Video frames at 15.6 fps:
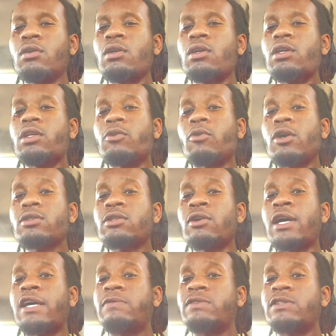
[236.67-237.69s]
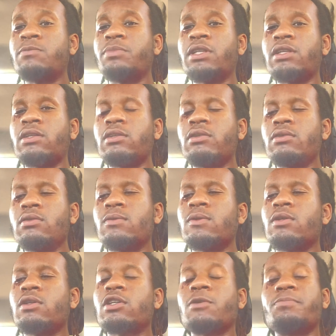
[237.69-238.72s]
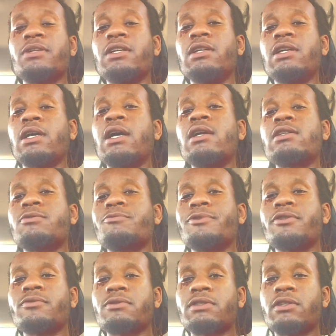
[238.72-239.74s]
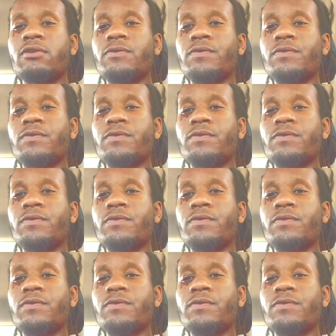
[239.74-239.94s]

You also have to be completely honest with yourself,